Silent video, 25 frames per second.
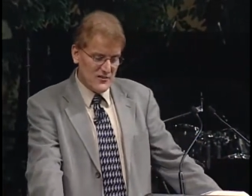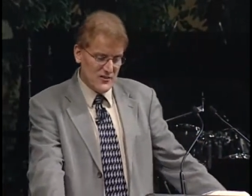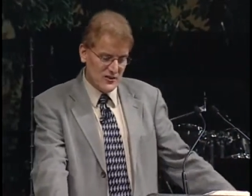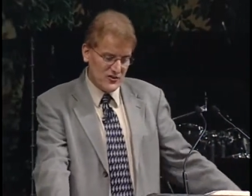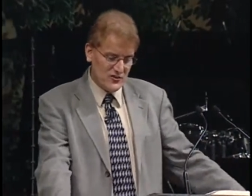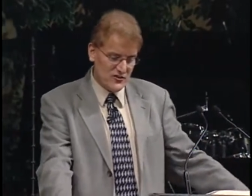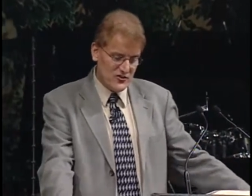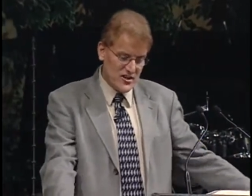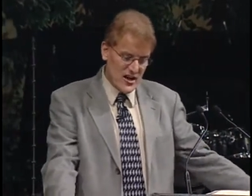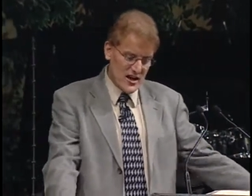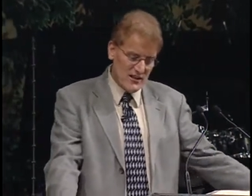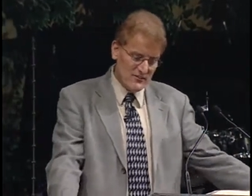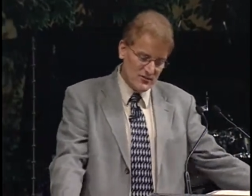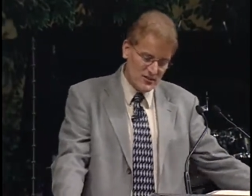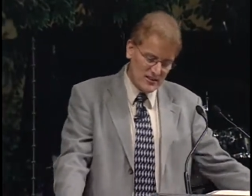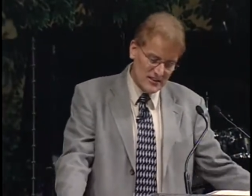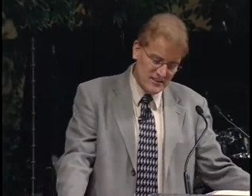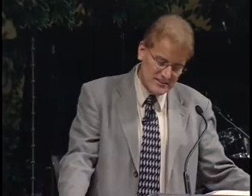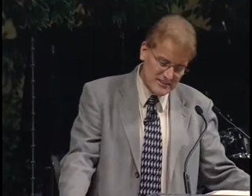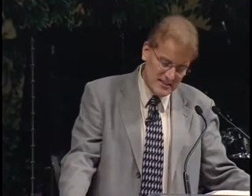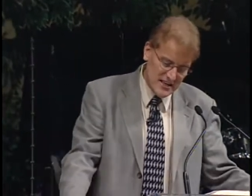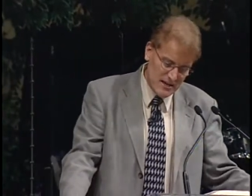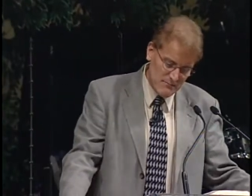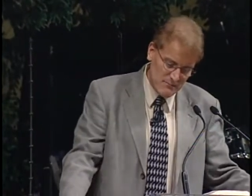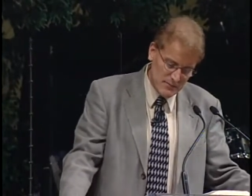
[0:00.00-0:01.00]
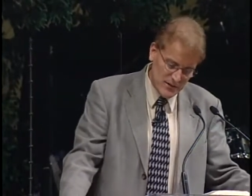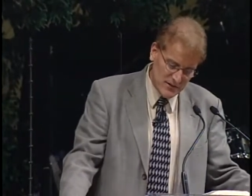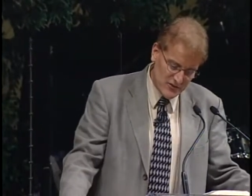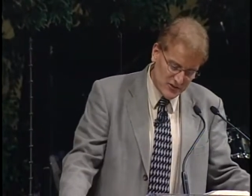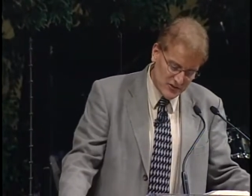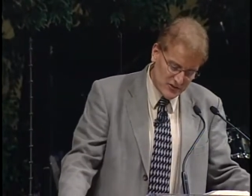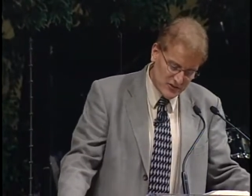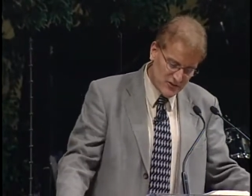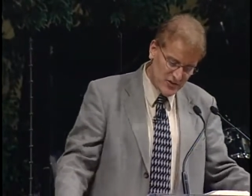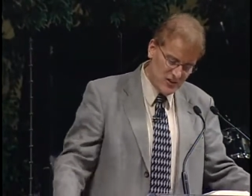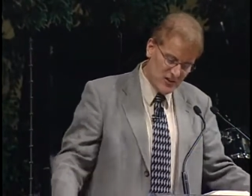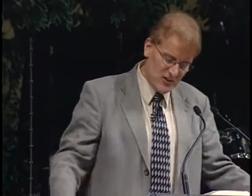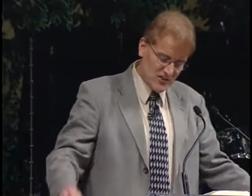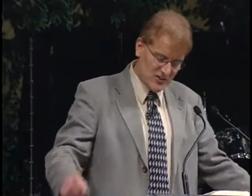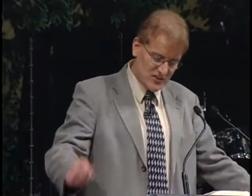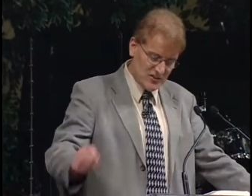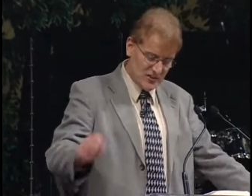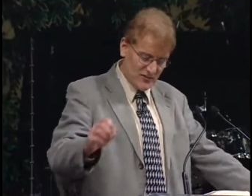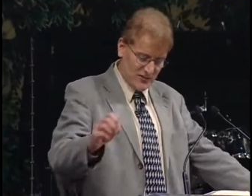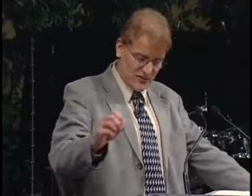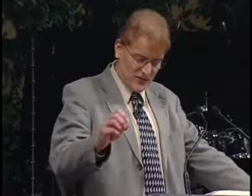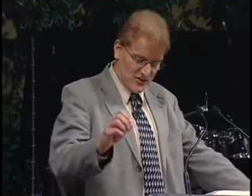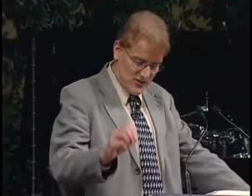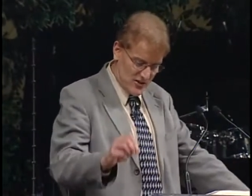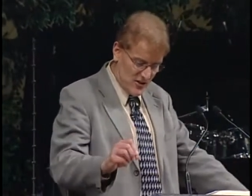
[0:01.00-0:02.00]
the General Assembly of the
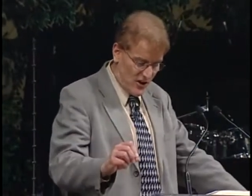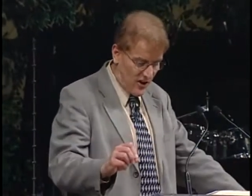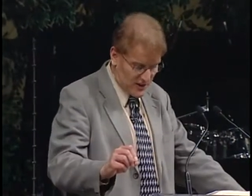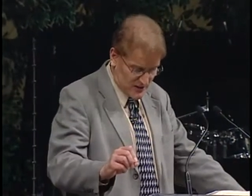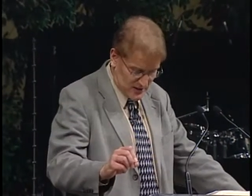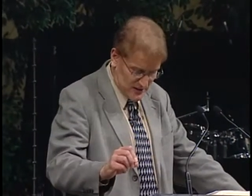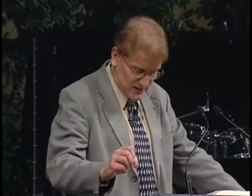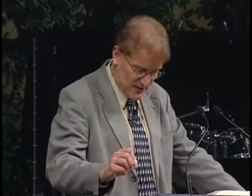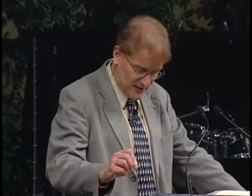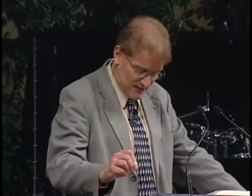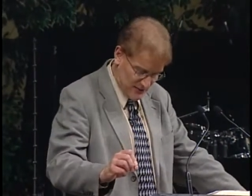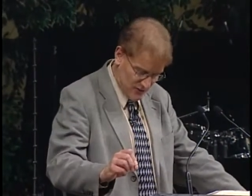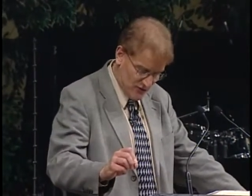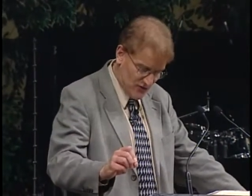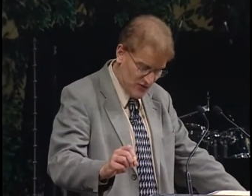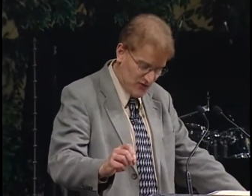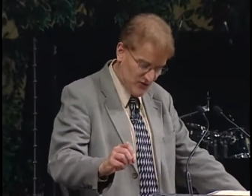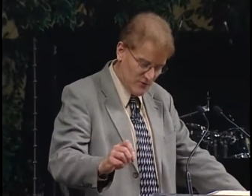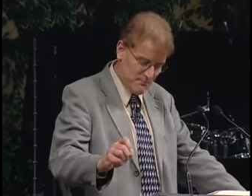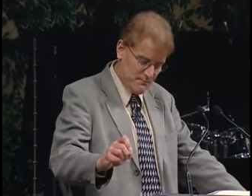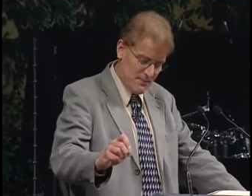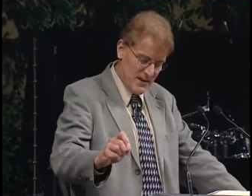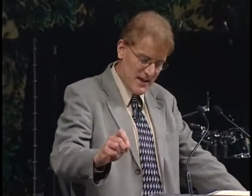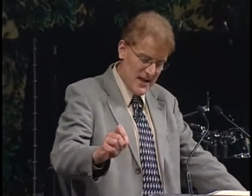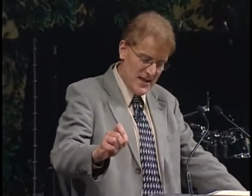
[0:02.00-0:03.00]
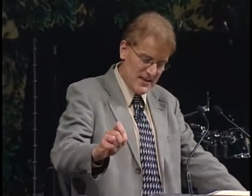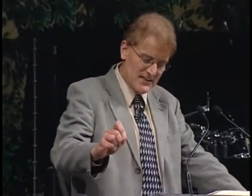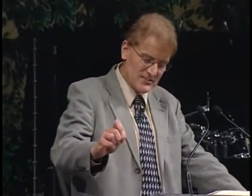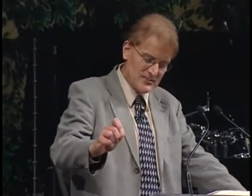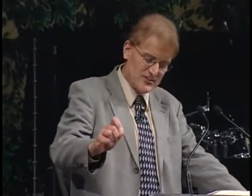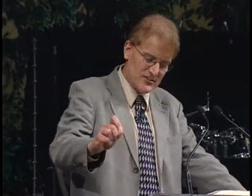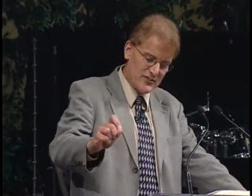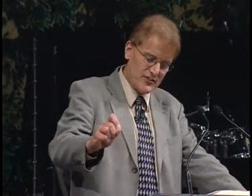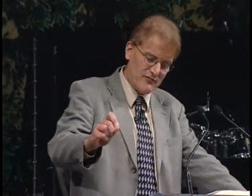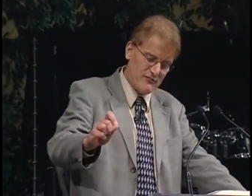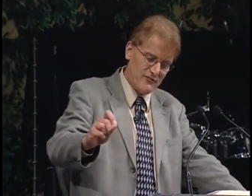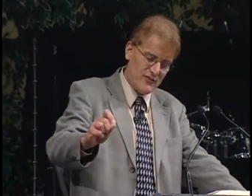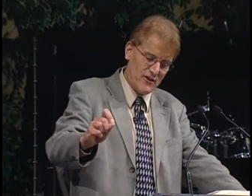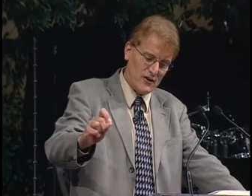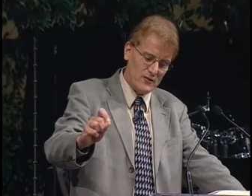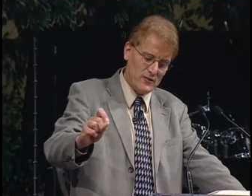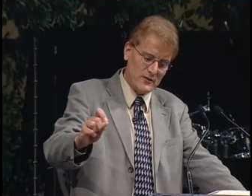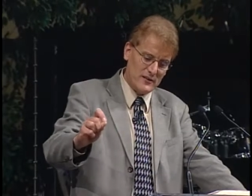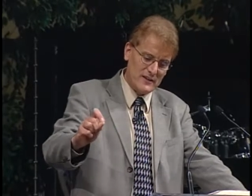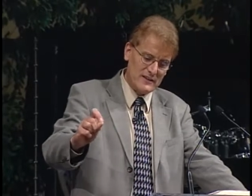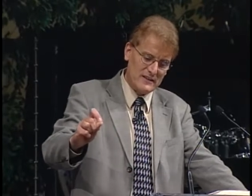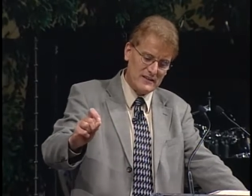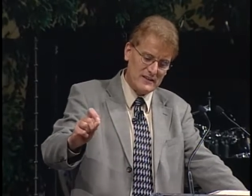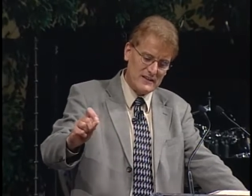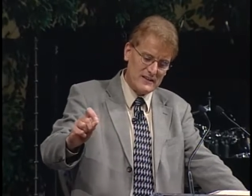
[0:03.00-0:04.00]
Church of Scotland passed the
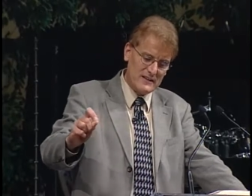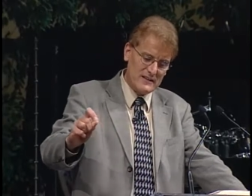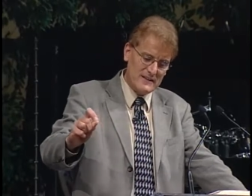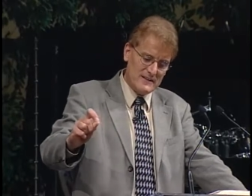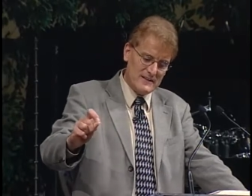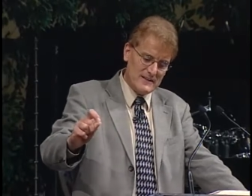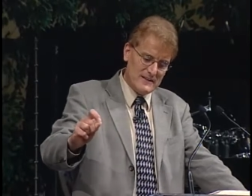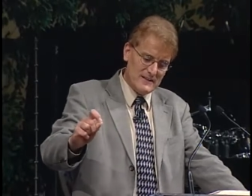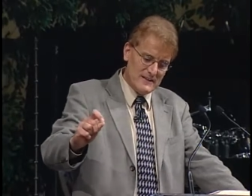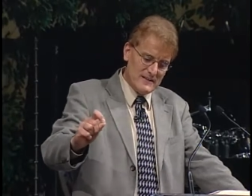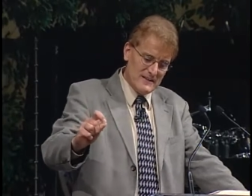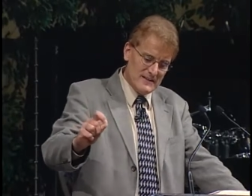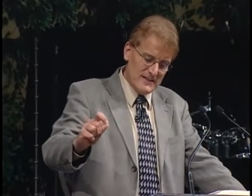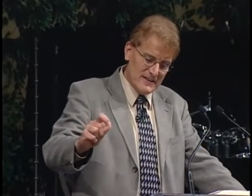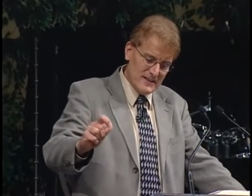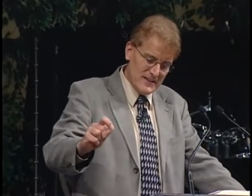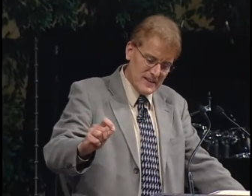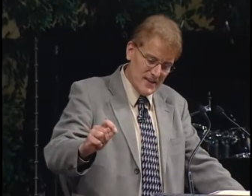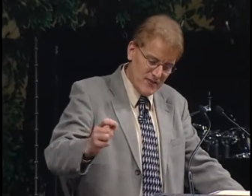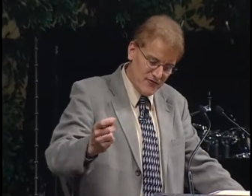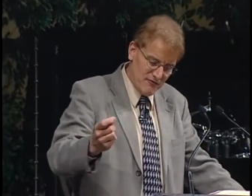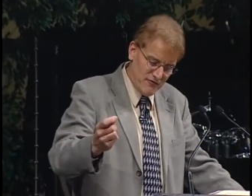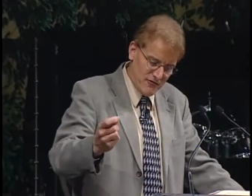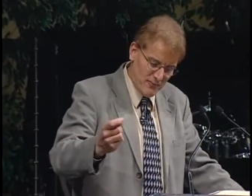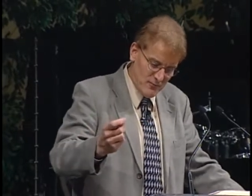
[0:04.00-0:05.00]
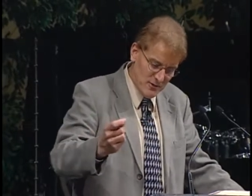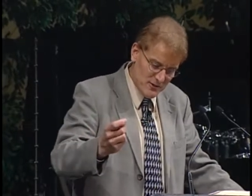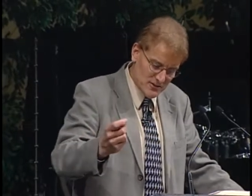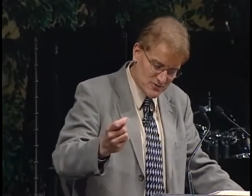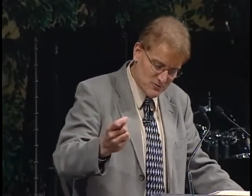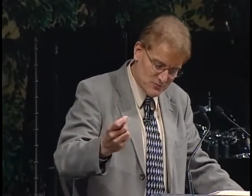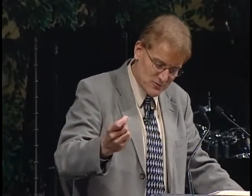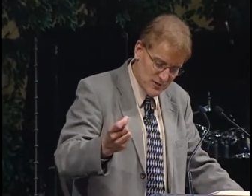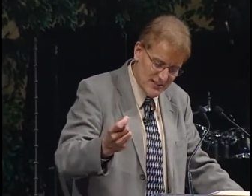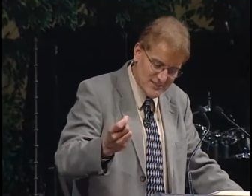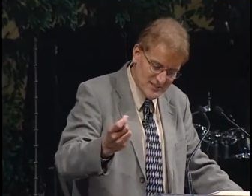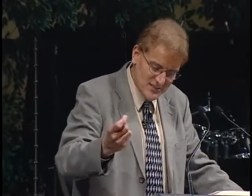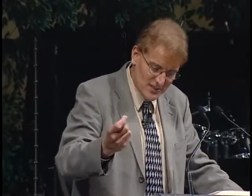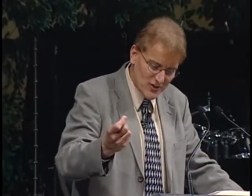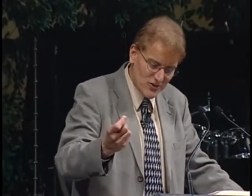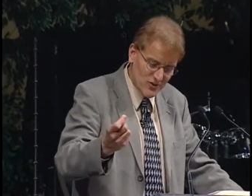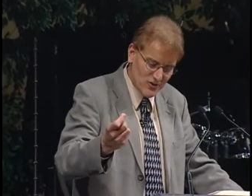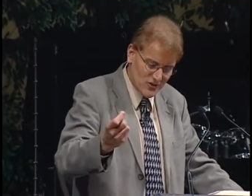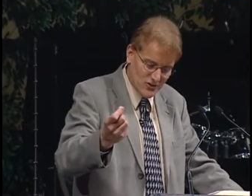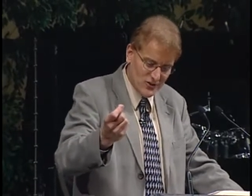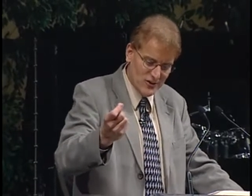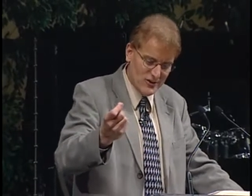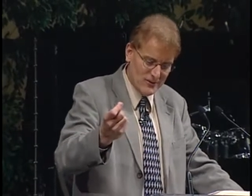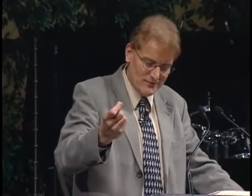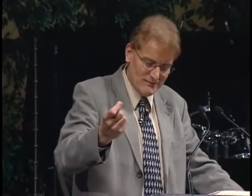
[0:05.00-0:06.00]
following infamous
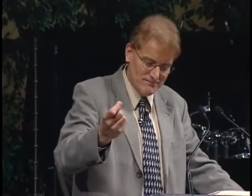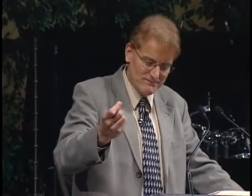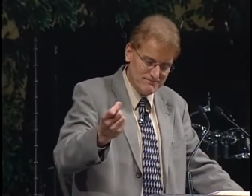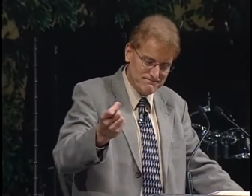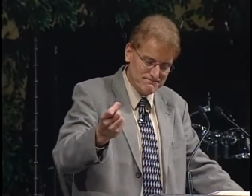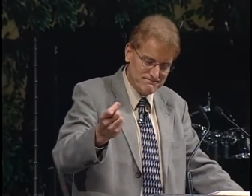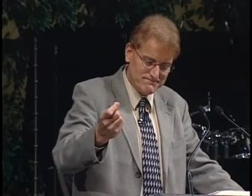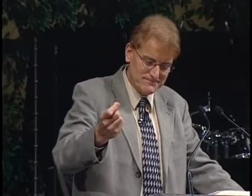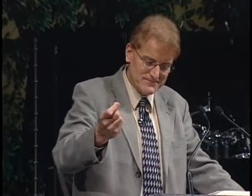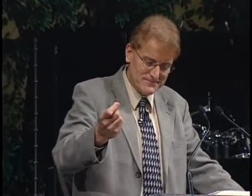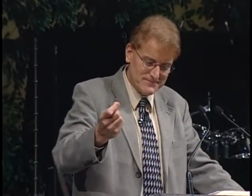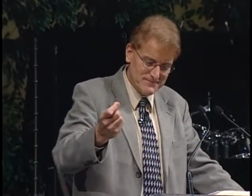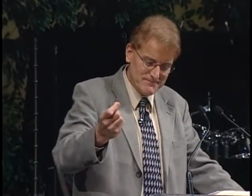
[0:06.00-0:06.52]
resolution.